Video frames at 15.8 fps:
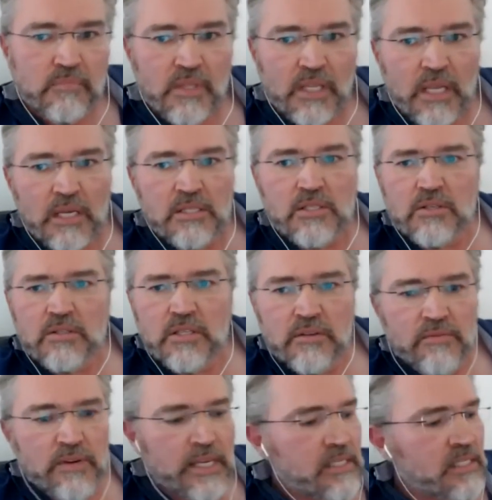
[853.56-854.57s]
So
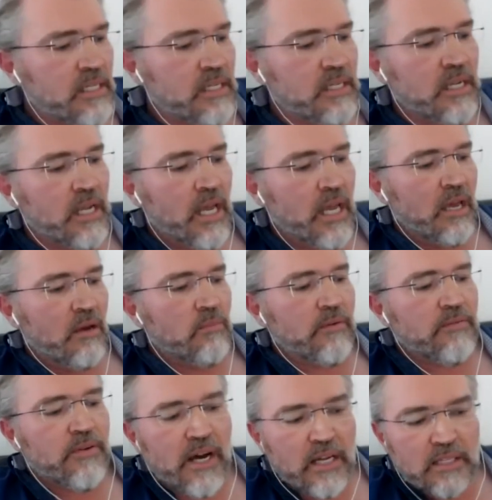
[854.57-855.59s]
the reason
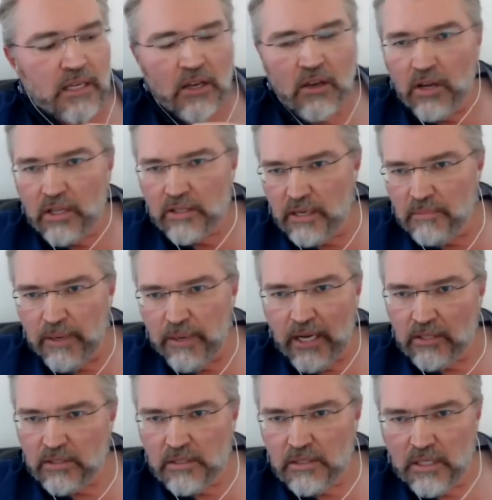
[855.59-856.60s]
we've heard a lot
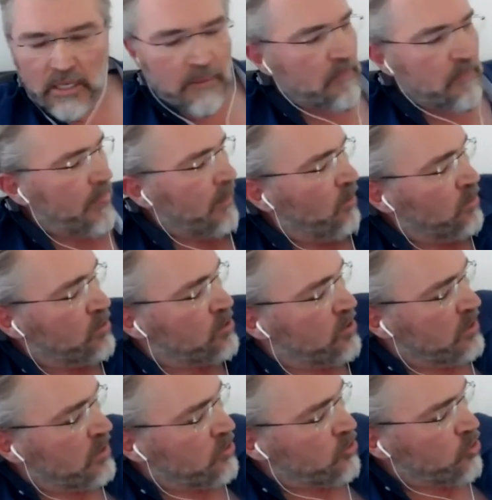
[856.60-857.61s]
about also
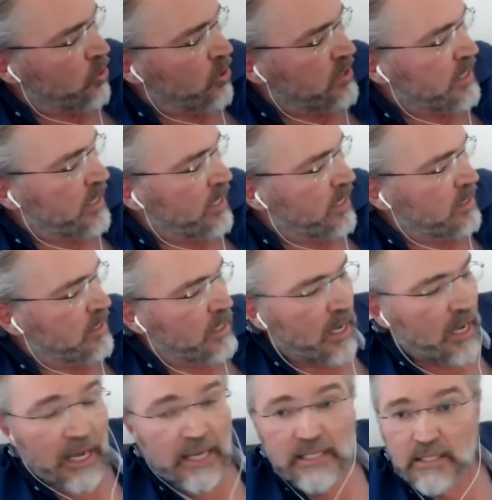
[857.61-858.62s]
the Schrödinger and the
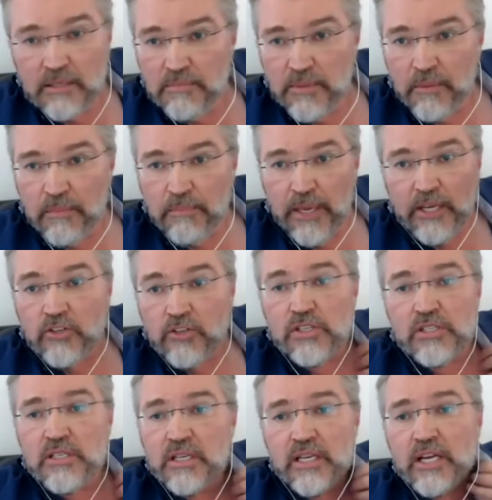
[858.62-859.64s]
Heisenberg
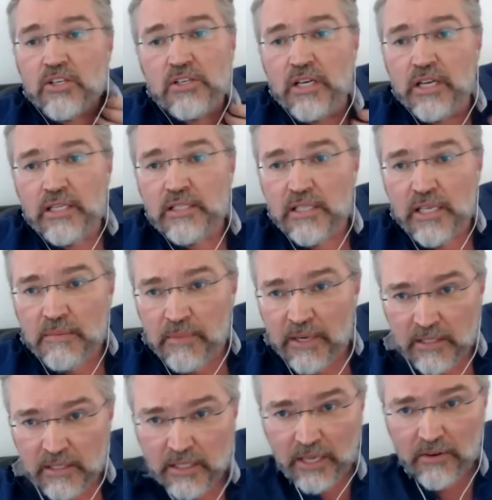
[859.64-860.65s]
pictures, and actually it's
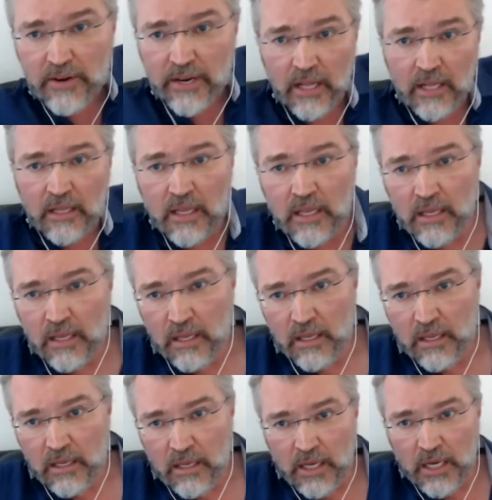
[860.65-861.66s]
immaterial
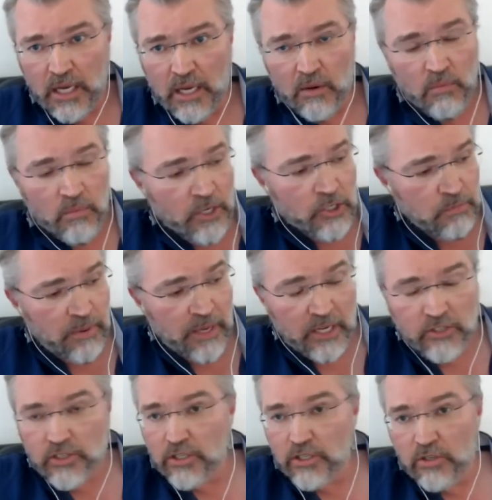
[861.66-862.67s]
which
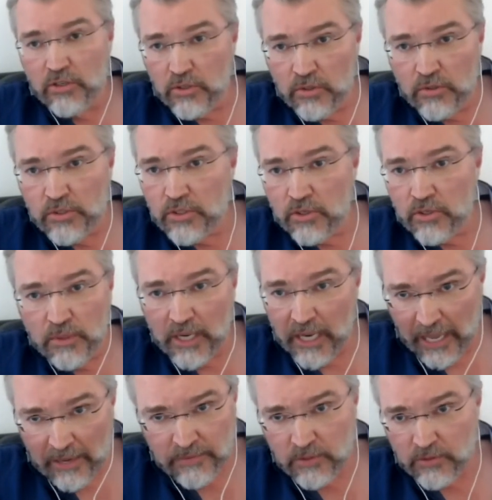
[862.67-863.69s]
picture you use, you will
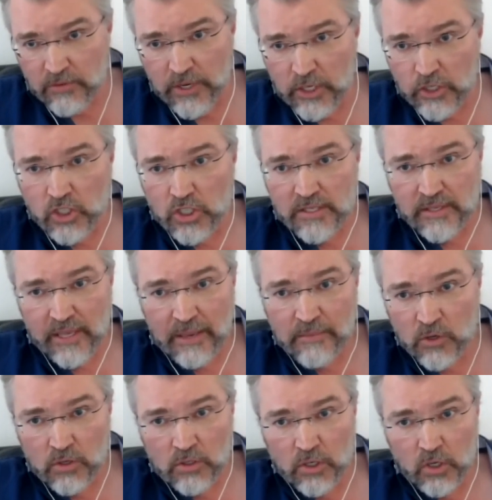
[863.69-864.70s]
have to reach the same
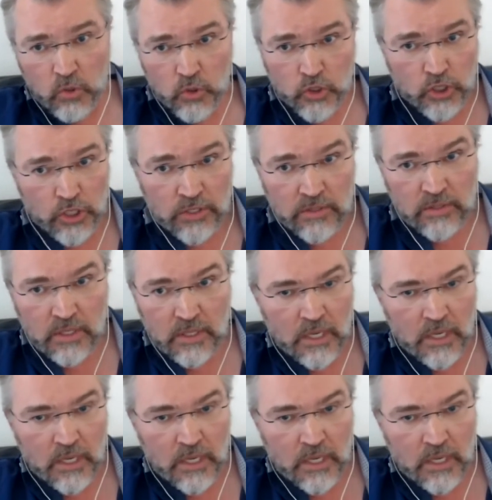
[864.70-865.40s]
conclusions.